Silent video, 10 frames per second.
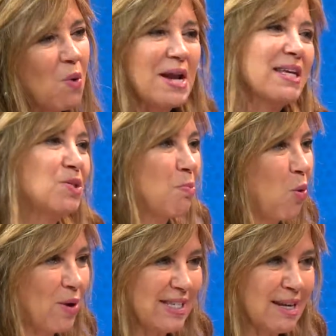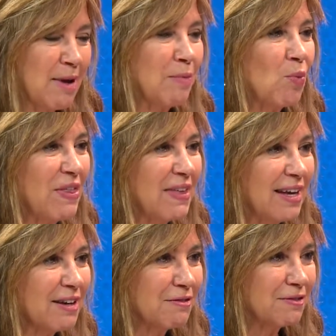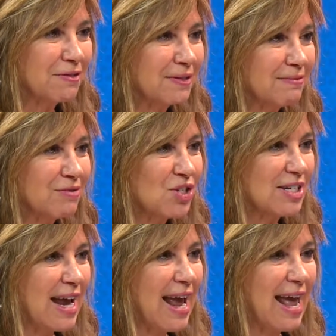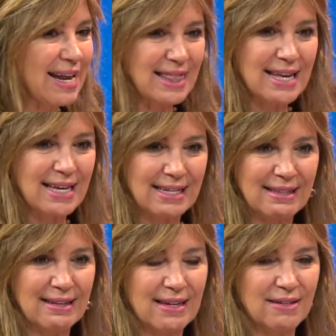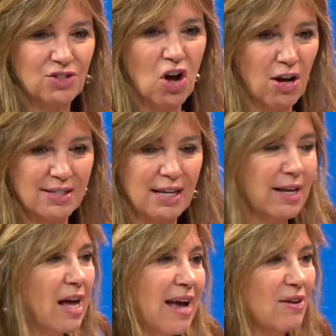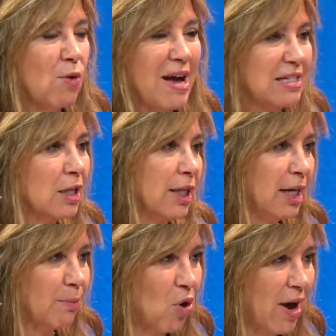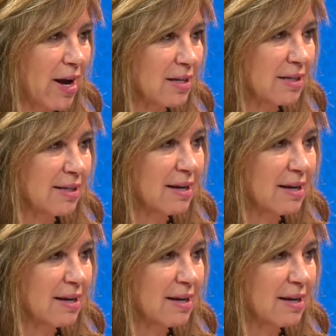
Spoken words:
What is poison? I mean, we think of just anything toxic, like I can go back to cleaning products.